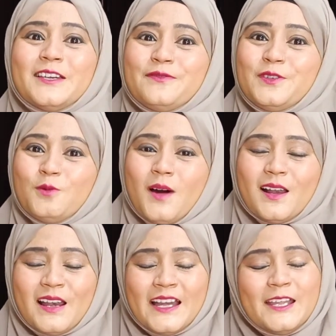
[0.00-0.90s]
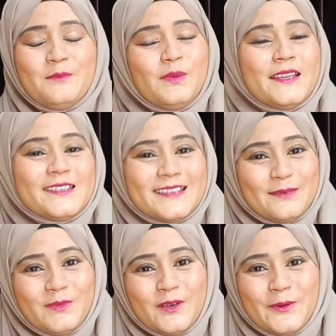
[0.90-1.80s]
If you are ready, please
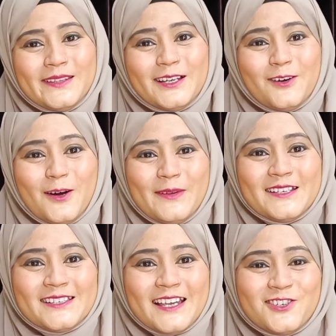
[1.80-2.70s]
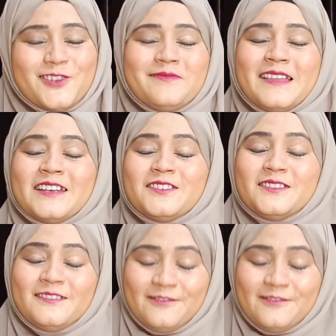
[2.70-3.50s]
let me know in the comment section that